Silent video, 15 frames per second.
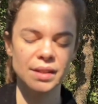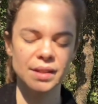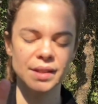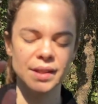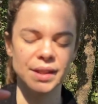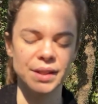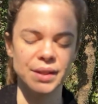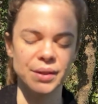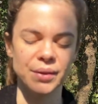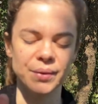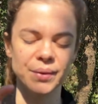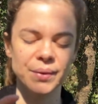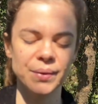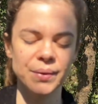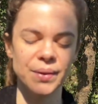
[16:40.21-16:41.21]
Thank you,
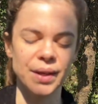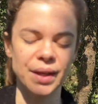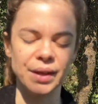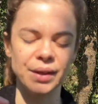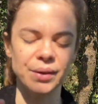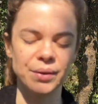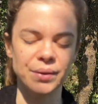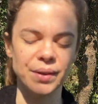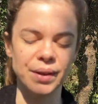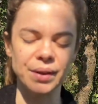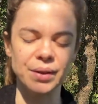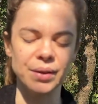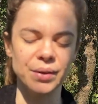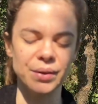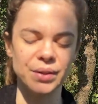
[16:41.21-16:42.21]
thank you, thank
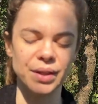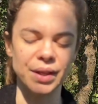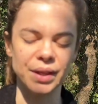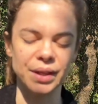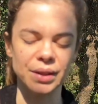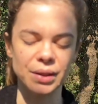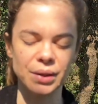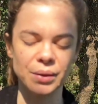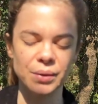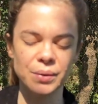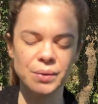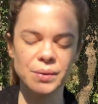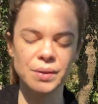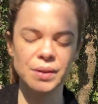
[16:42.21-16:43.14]
you, thank you.